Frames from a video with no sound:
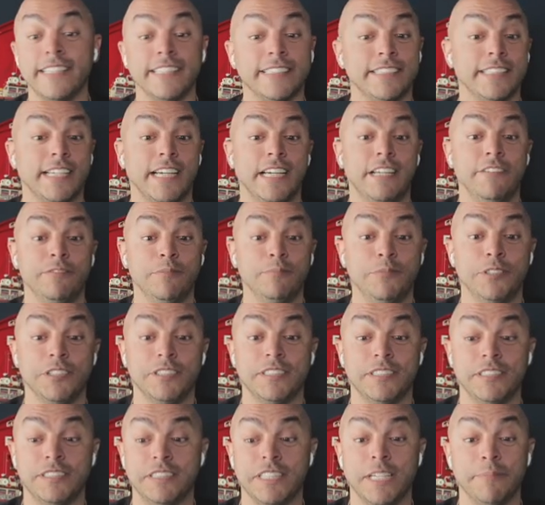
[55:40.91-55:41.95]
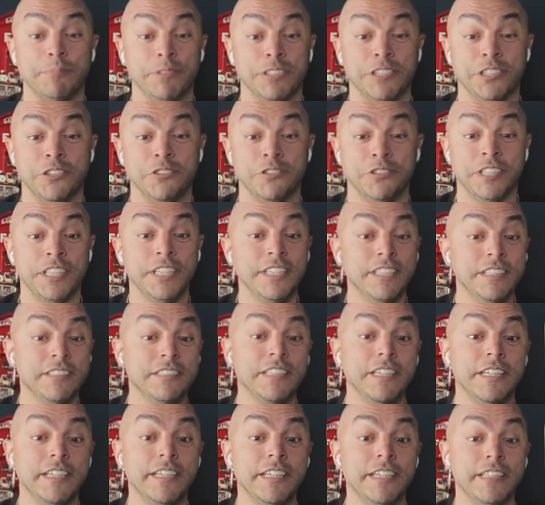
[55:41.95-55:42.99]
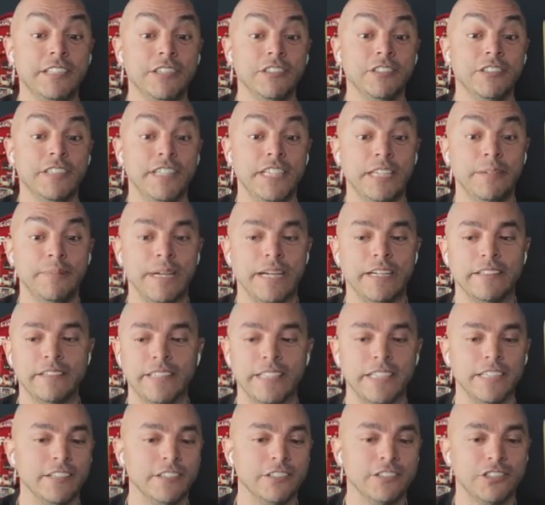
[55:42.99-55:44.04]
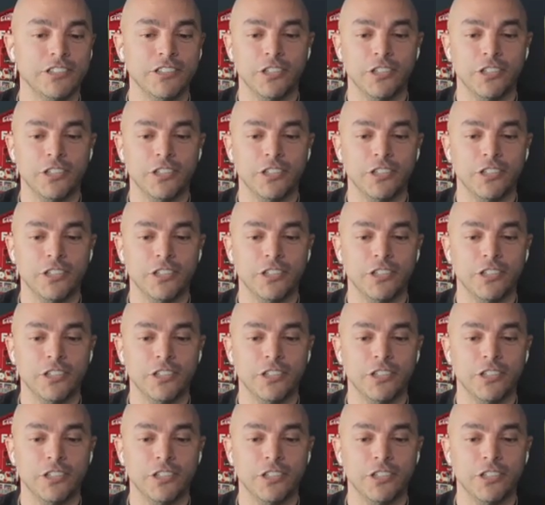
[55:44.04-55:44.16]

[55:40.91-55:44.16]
aside from just this episode, to get your name out there.